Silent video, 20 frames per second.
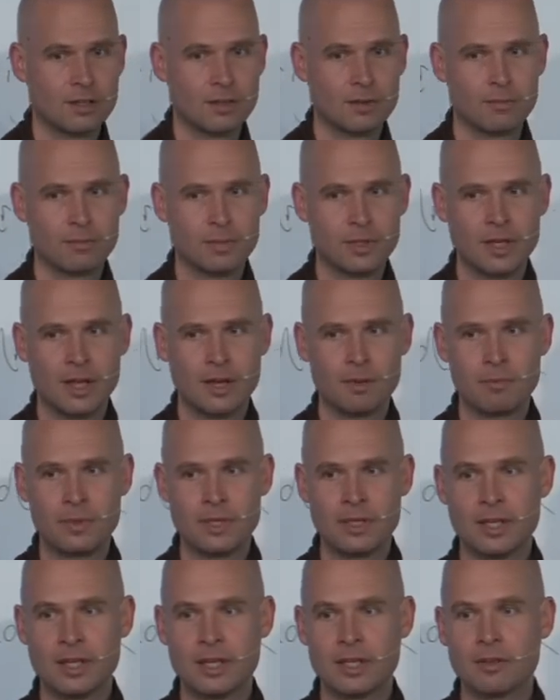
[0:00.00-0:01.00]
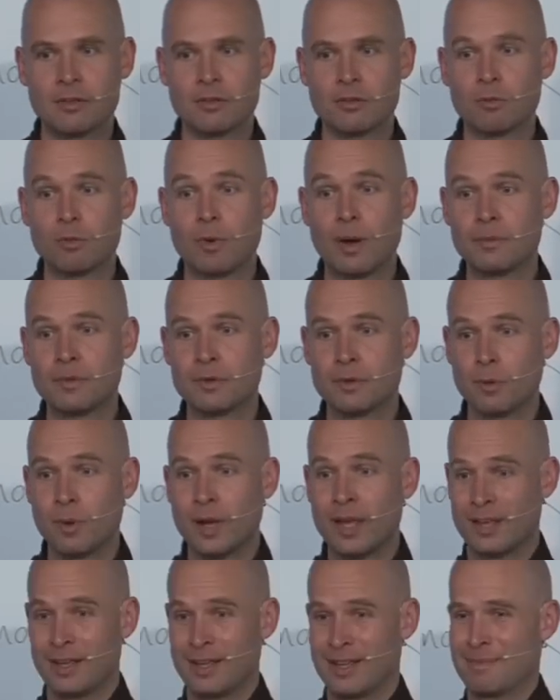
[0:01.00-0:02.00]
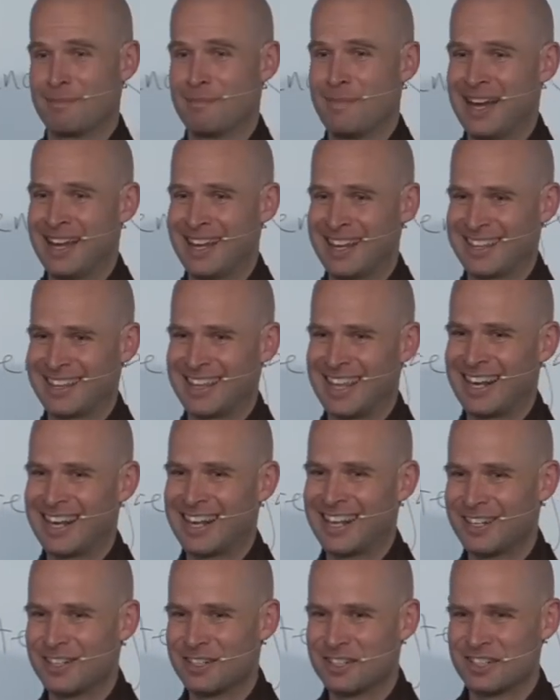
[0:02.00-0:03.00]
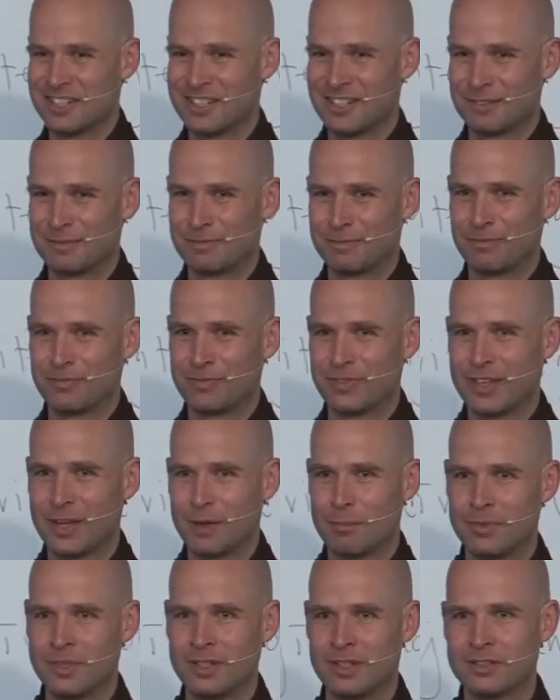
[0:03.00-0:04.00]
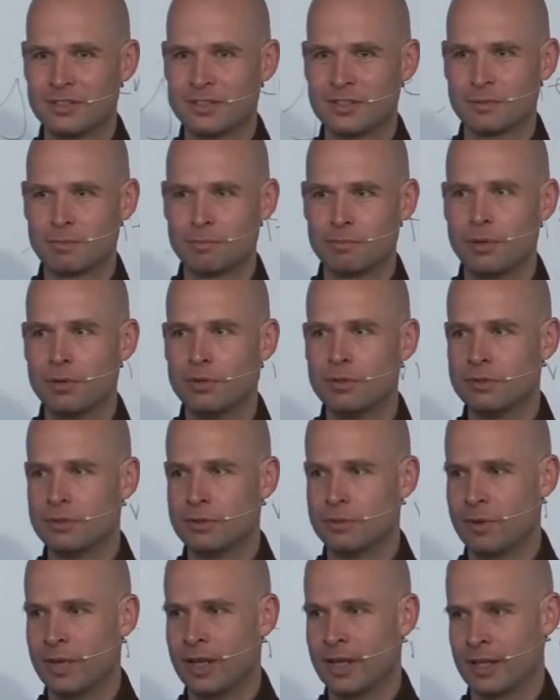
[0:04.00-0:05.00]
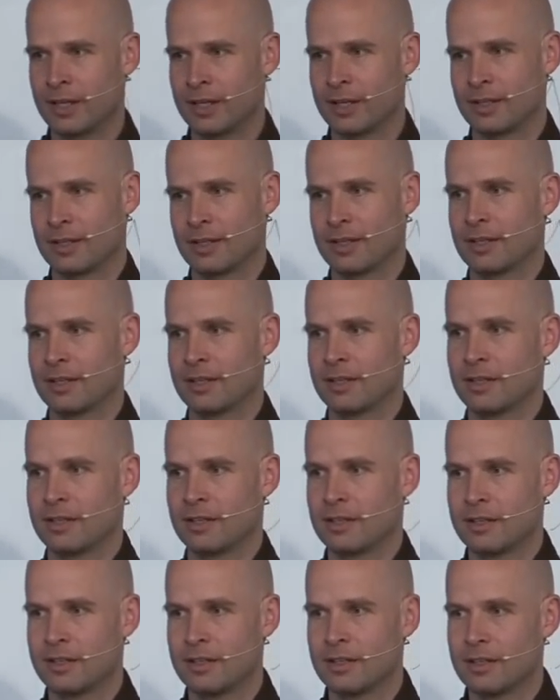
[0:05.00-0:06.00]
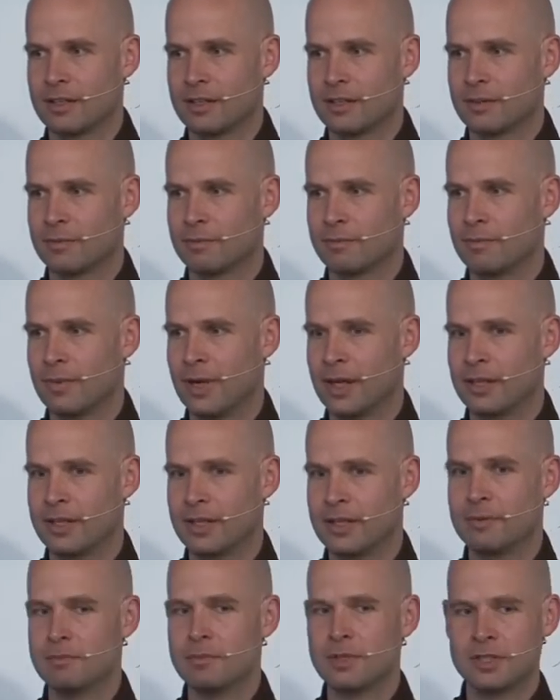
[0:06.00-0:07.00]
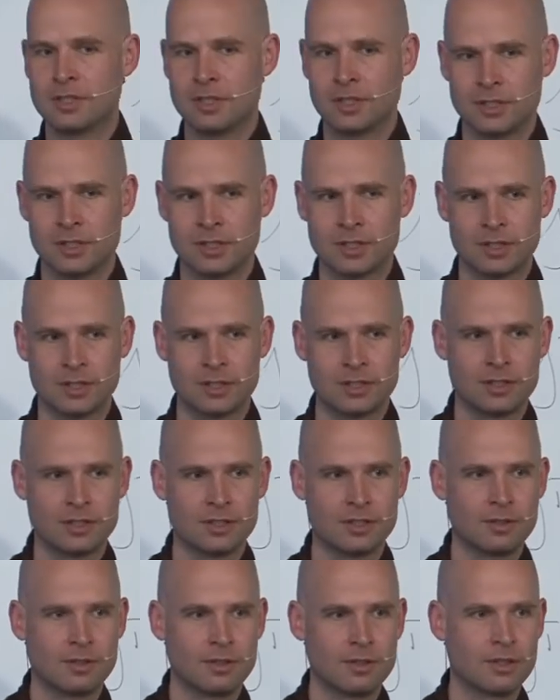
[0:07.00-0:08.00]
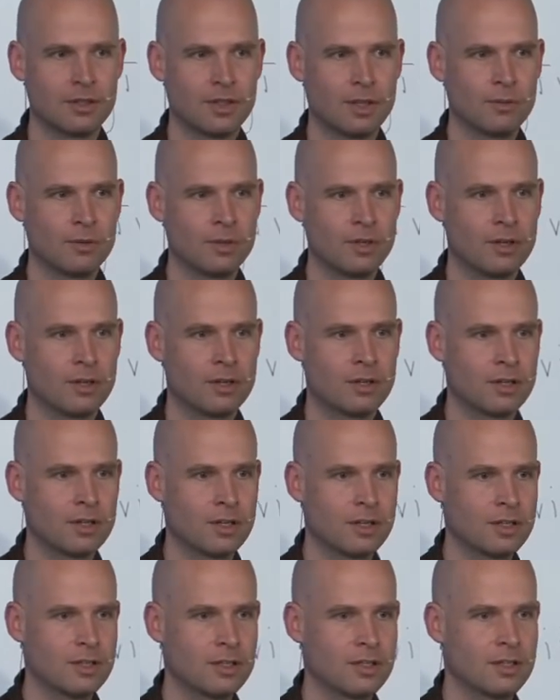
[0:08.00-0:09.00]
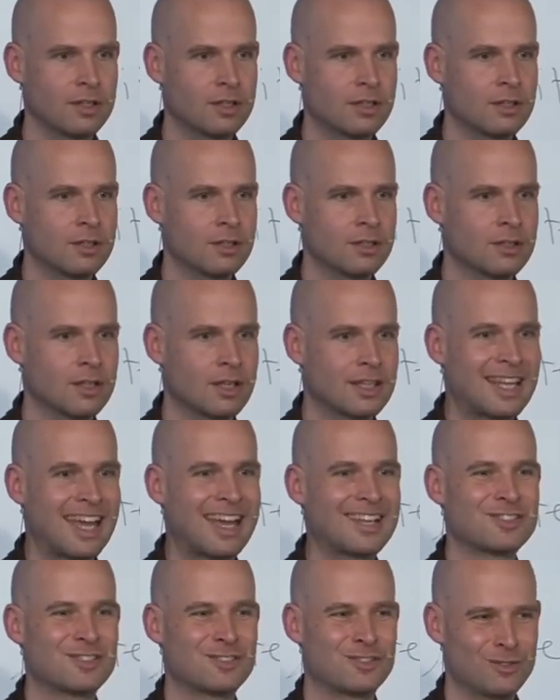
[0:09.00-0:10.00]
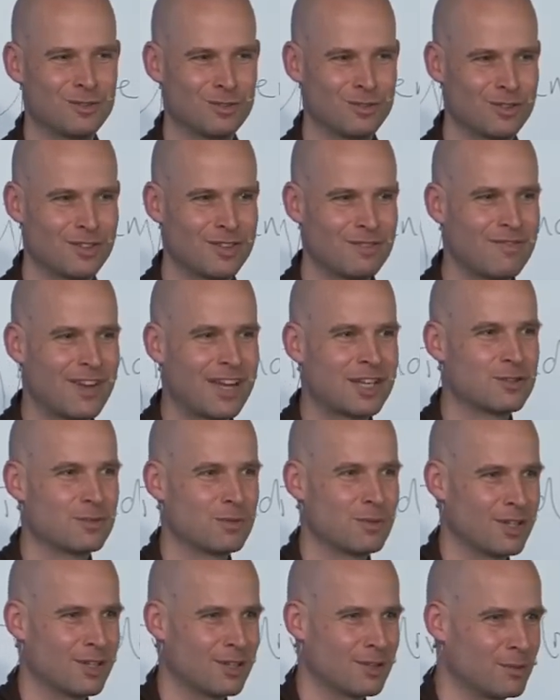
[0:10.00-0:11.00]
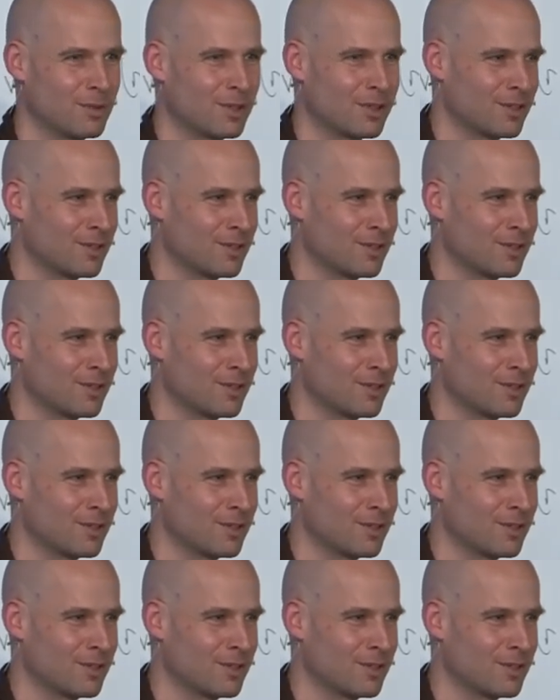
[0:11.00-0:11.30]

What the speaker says: but not being swept away by that energy, not being just pulled away by the images that we are attached to, infatuated with.